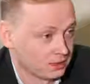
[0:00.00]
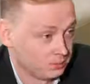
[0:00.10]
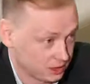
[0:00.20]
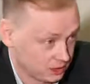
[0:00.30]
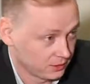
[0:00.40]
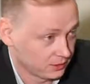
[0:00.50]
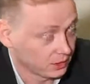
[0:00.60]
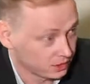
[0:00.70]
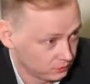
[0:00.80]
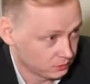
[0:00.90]
Dmitry,
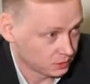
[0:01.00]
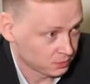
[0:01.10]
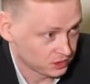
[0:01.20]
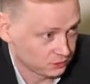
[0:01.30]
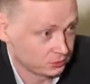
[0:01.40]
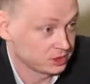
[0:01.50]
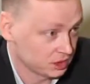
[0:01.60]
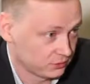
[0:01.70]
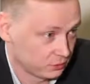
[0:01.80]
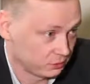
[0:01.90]
thank you very much for the
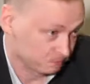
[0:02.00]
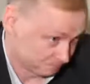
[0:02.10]
interview.